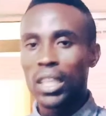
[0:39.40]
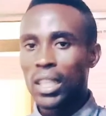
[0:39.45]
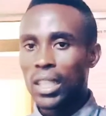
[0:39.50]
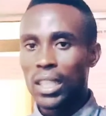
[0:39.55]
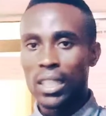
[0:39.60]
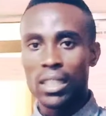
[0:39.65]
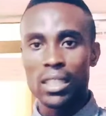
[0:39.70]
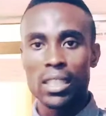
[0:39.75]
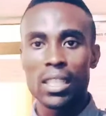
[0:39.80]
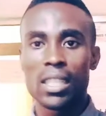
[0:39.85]

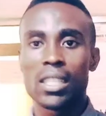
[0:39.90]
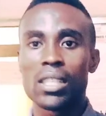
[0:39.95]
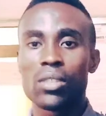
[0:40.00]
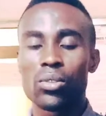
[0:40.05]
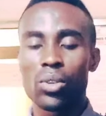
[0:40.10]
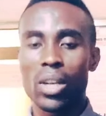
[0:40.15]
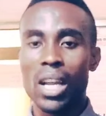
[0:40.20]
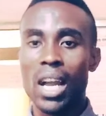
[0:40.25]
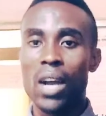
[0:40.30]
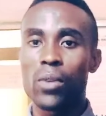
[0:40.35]
it's easy to
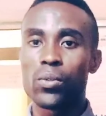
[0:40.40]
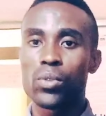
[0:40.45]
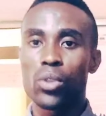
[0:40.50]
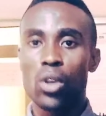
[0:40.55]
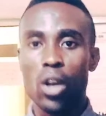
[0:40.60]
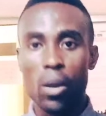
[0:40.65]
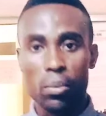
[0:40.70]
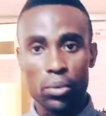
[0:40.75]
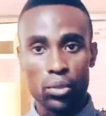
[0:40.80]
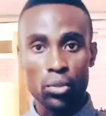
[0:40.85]
count
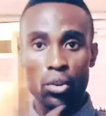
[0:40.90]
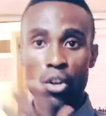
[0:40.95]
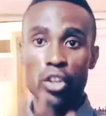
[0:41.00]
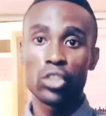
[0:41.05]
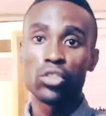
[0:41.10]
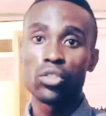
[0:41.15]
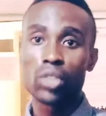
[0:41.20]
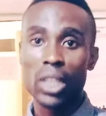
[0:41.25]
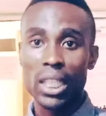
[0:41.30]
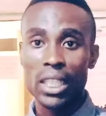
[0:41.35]
up to
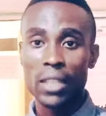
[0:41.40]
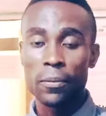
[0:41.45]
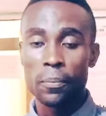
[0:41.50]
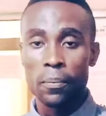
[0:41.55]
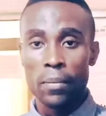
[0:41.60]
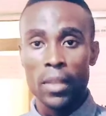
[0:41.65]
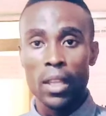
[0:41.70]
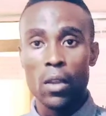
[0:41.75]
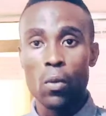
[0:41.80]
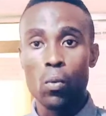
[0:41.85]
100.
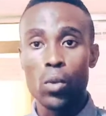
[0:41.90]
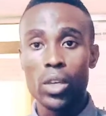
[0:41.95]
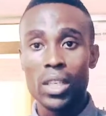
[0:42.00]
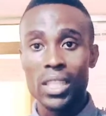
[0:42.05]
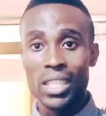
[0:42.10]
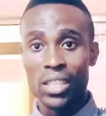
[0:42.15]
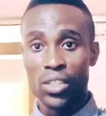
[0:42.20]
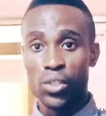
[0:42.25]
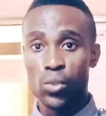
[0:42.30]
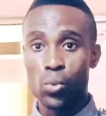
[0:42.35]
What
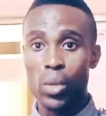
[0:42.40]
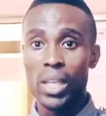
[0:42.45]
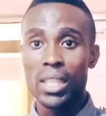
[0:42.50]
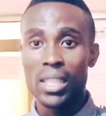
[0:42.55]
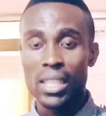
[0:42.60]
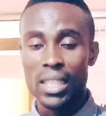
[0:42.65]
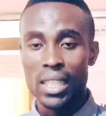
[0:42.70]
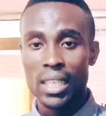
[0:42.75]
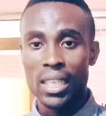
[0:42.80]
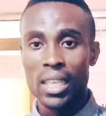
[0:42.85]
is
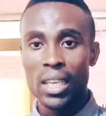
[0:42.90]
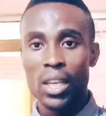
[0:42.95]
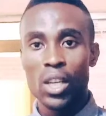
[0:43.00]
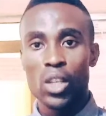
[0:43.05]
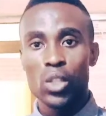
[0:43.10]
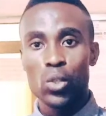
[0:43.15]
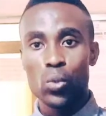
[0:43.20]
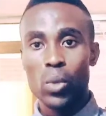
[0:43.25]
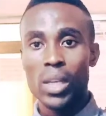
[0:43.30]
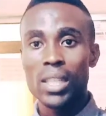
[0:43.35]
20?
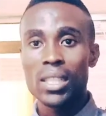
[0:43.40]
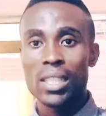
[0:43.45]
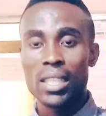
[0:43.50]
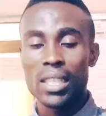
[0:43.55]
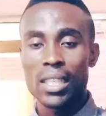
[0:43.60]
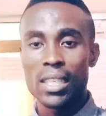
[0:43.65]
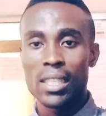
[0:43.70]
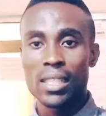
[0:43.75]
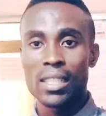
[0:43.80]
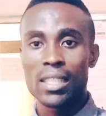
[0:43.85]
20
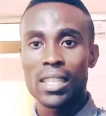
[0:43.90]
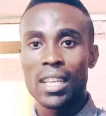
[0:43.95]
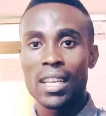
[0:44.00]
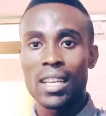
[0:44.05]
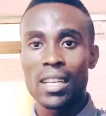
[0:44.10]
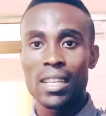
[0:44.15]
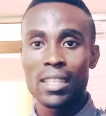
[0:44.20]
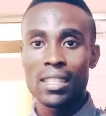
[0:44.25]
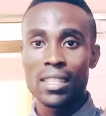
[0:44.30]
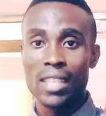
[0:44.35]
is
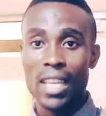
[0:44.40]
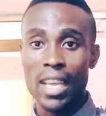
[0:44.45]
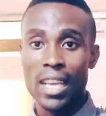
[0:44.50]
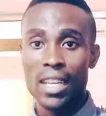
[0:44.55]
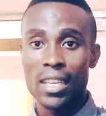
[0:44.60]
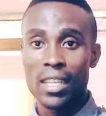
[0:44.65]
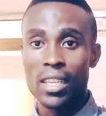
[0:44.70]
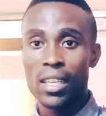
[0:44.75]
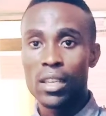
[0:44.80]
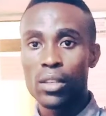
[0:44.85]
10,
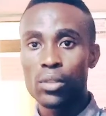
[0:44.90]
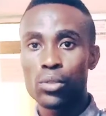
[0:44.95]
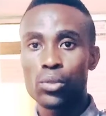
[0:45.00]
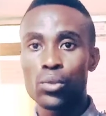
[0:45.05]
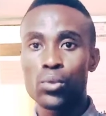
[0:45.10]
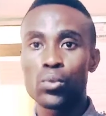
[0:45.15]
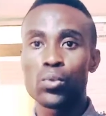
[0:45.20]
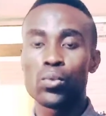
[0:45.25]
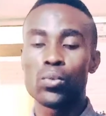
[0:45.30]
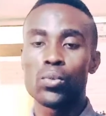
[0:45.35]

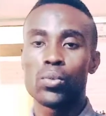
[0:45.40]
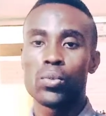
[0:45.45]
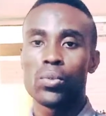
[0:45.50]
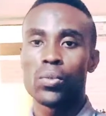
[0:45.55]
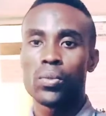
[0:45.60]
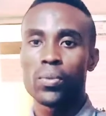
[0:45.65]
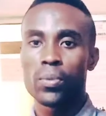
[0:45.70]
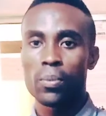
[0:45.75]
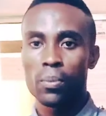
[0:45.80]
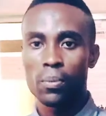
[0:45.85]
2.
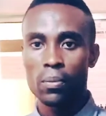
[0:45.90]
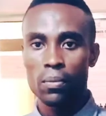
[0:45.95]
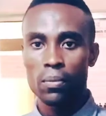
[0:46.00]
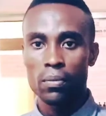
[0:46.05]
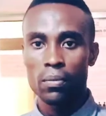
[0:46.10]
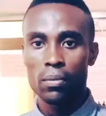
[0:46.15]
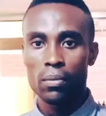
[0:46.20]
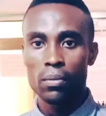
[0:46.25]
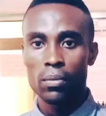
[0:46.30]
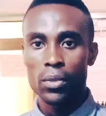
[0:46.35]

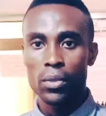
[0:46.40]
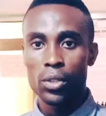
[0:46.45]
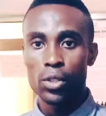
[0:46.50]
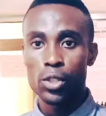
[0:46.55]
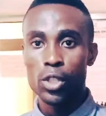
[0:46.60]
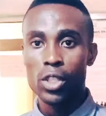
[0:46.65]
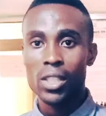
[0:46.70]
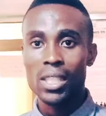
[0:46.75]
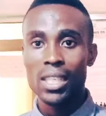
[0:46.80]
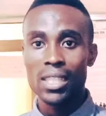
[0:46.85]
You
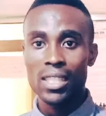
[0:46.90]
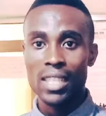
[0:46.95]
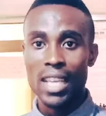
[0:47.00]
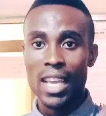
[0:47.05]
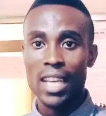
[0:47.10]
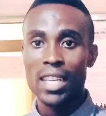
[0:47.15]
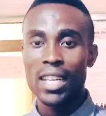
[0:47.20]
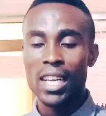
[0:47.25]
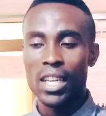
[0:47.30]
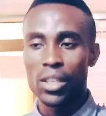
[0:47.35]
just say
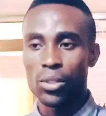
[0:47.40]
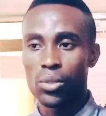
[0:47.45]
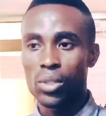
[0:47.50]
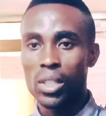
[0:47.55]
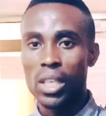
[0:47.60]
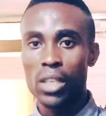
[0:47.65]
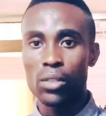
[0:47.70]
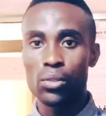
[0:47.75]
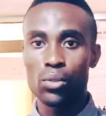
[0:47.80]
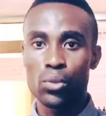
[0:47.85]
10 and you
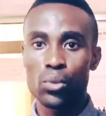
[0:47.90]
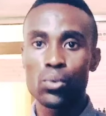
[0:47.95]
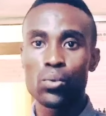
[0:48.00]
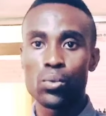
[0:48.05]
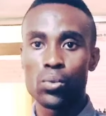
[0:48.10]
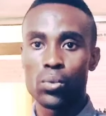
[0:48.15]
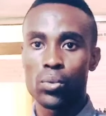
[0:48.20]
say 2.